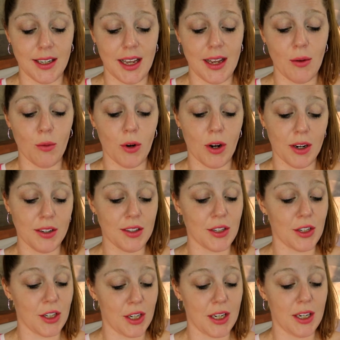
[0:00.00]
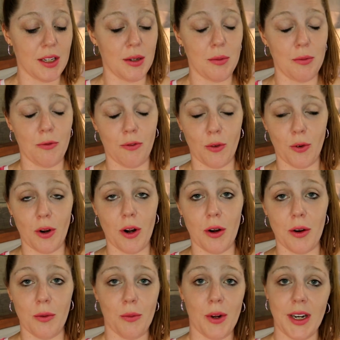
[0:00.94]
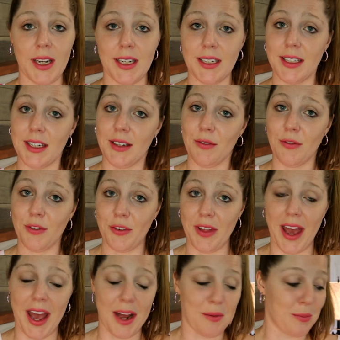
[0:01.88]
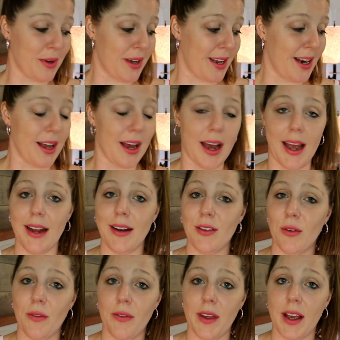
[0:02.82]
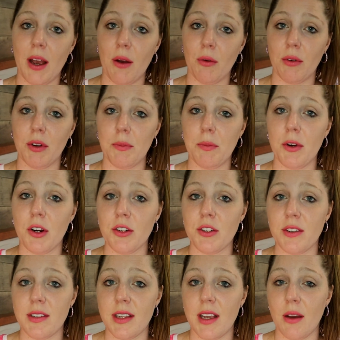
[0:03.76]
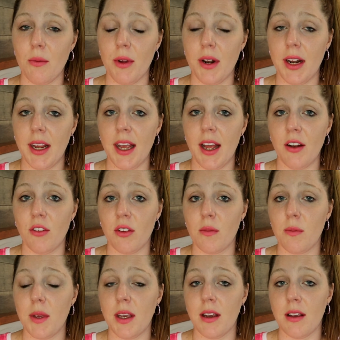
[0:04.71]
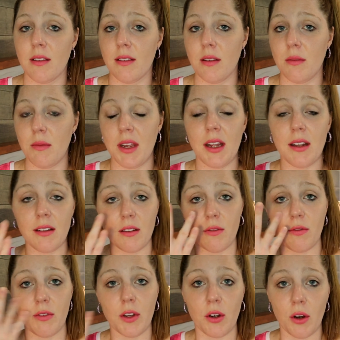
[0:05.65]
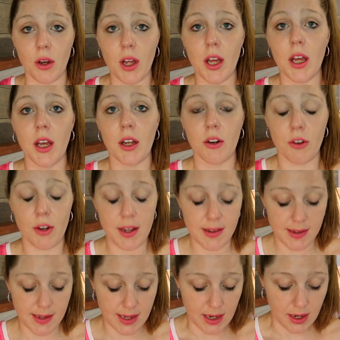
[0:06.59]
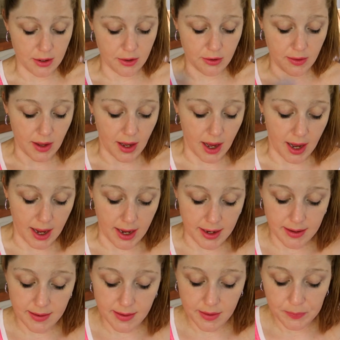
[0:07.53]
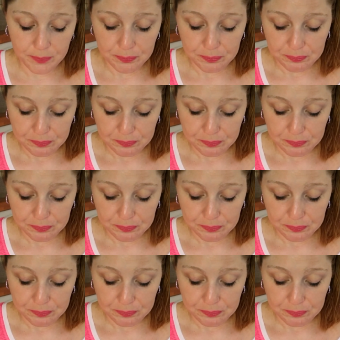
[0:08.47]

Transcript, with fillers: it worked good for what it did for that but I don't think I would repurchase that one again just because to me it did feel greasy under the eyes.